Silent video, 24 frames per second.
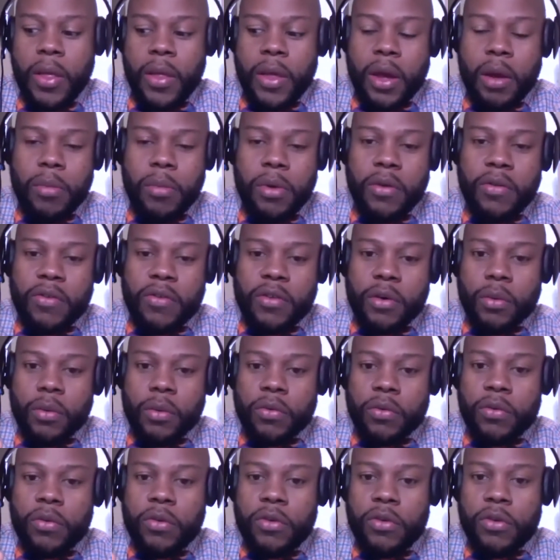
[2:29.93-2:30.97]
That means there
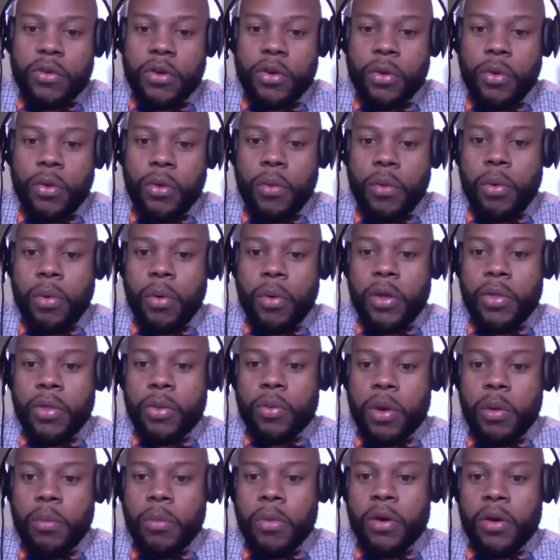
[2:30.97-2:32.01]
was
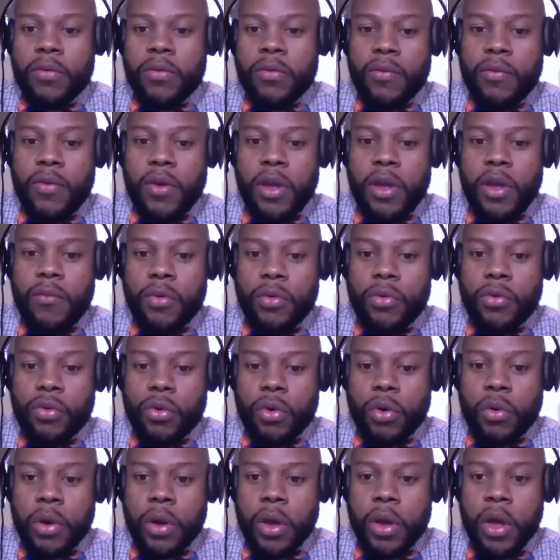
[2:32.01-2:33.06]
2.3 months of
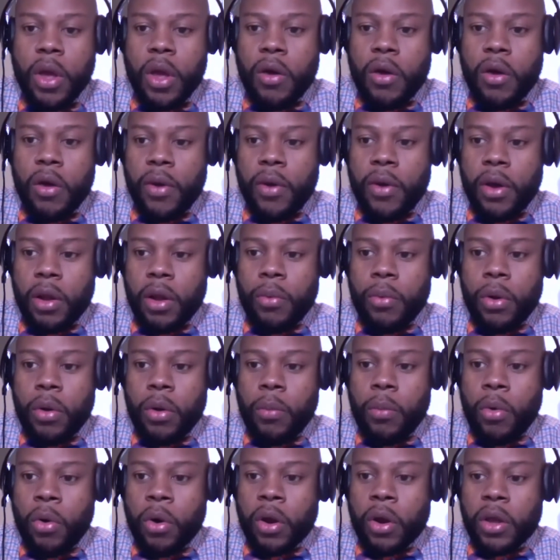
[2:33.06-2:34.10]
inventory available on
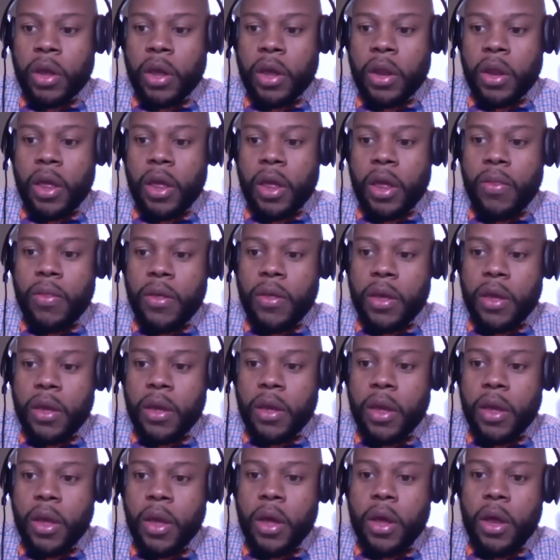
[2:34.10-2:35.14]
the market, and the
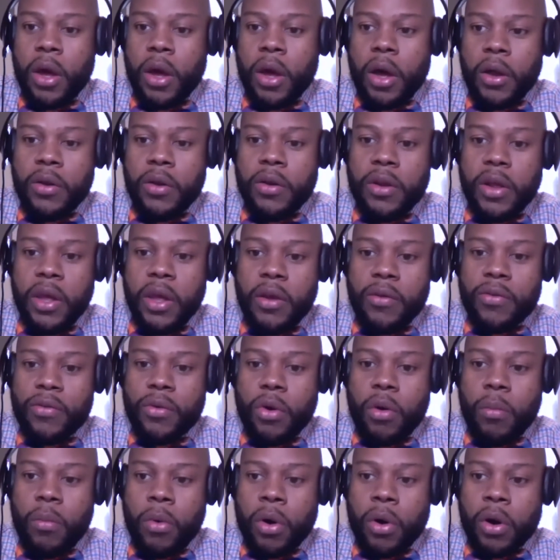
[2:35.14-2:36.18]
days
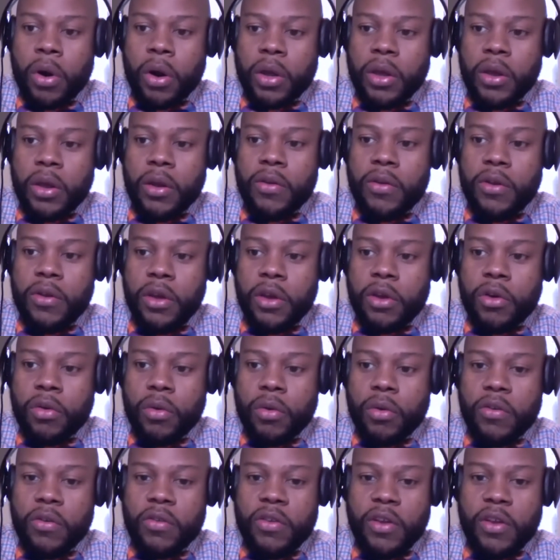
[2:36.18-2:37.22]
on market
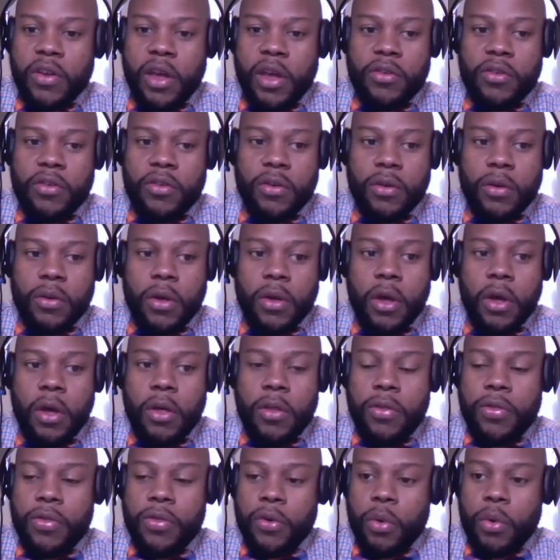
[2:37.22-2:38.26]
decreased down to
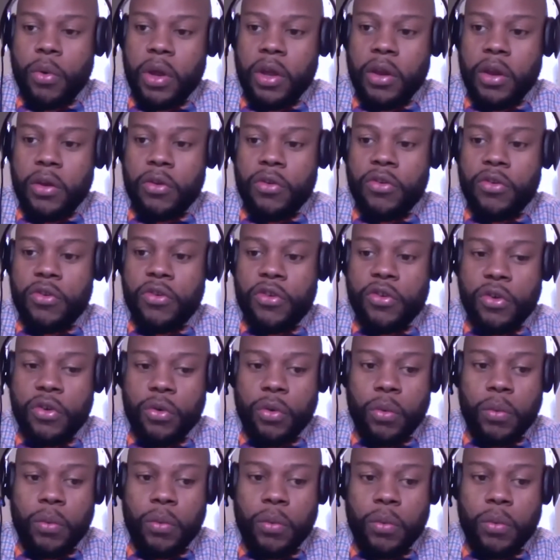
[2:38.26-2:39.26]
32.